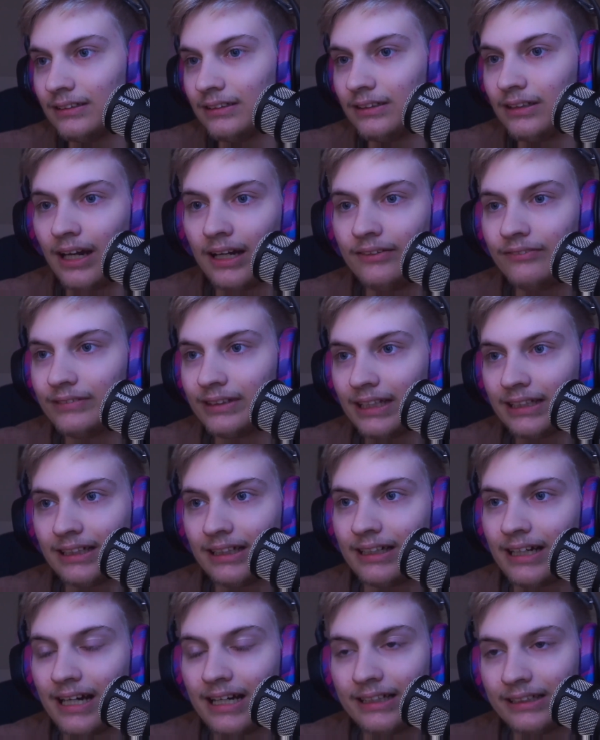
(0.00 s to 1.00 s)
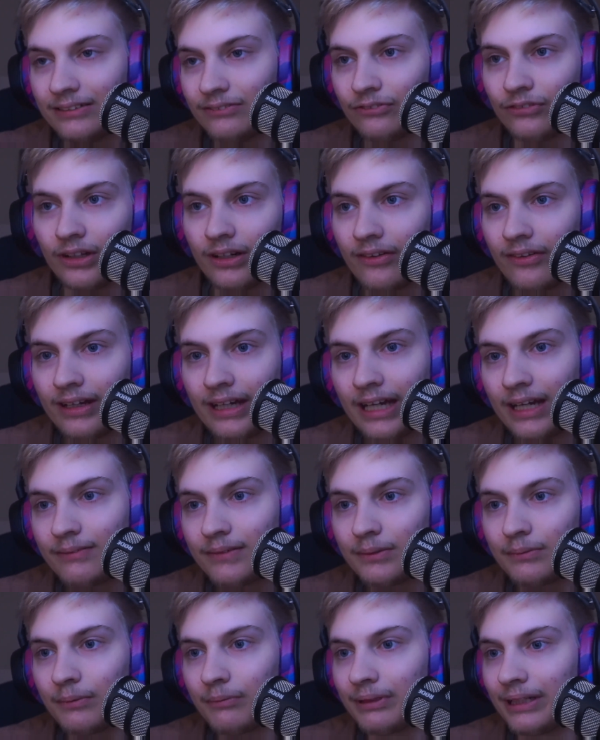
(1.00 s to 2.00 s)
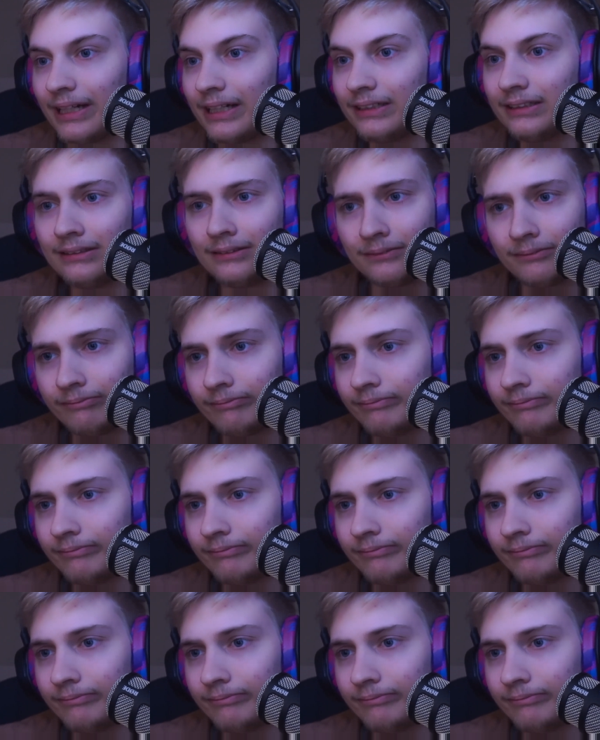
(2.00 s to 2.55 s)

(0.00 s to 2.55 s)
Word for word: not even like a guy in front of the camera but behind it,